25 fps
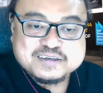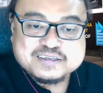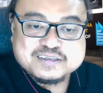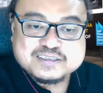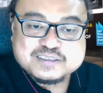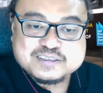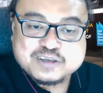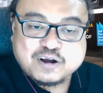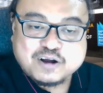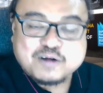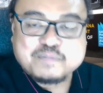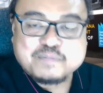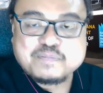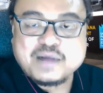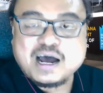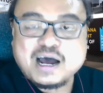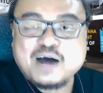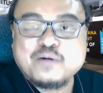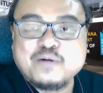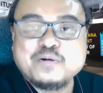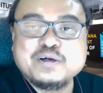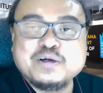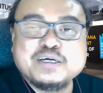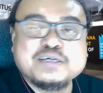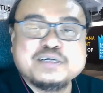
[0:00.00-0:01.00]
solved
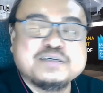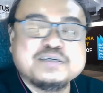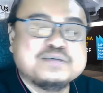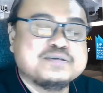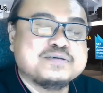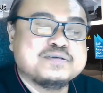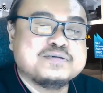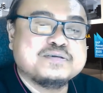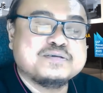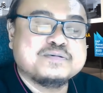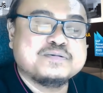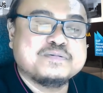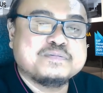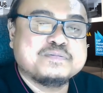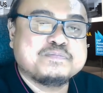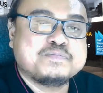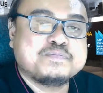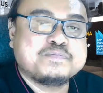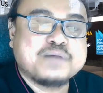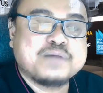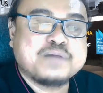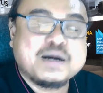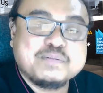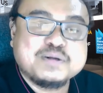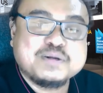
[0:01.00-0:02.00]
our
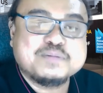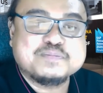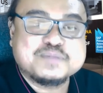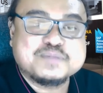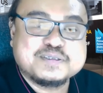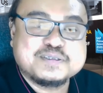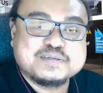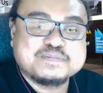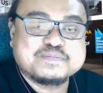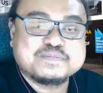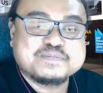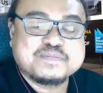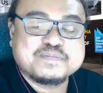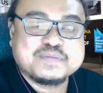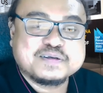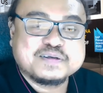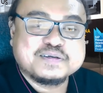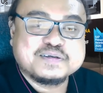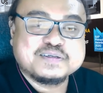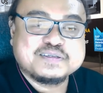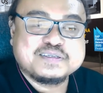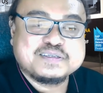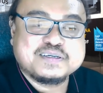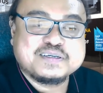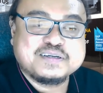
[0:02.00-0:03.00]
problems.
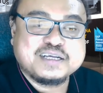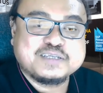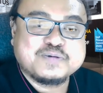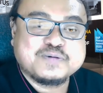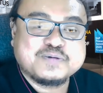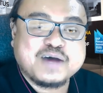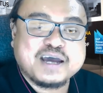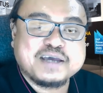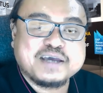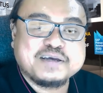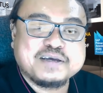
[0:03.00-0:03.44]
So that's why